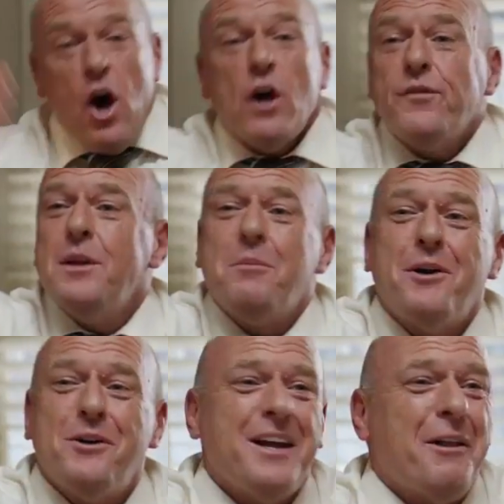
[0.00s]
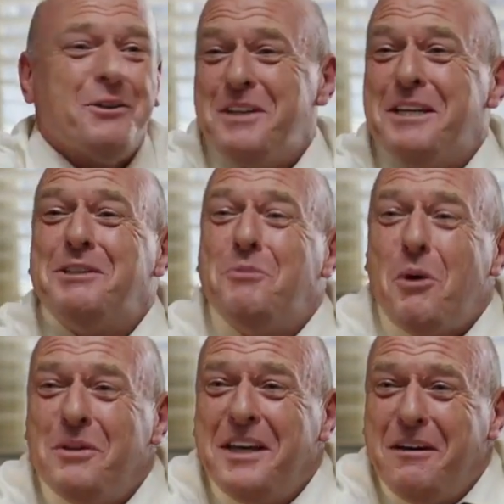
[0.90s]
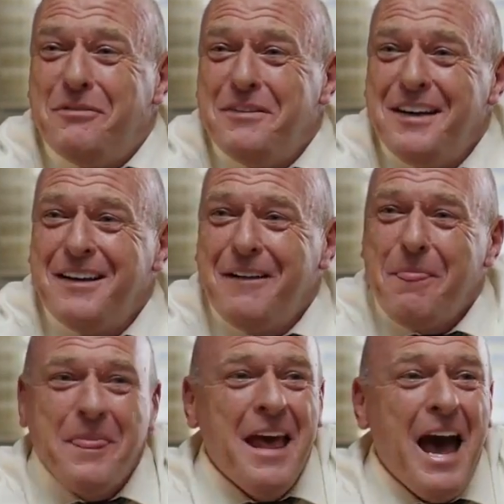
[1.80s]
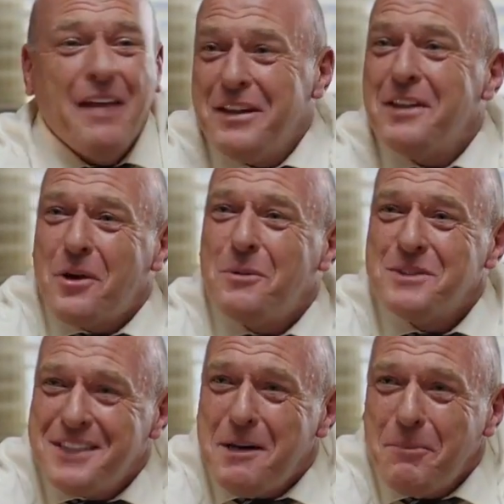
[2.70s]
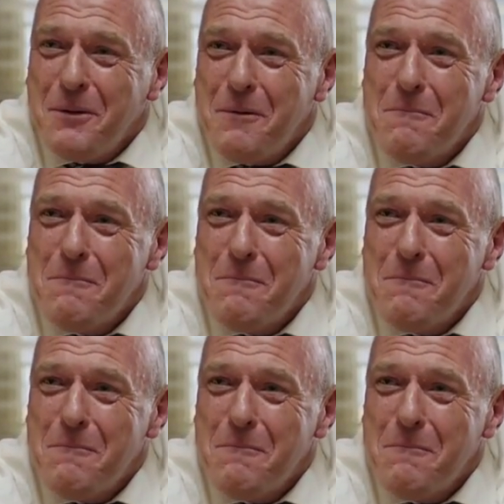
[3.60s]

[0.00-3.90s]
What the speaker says: I offered them $100 and they still won't leave. I think they thought it was a tip.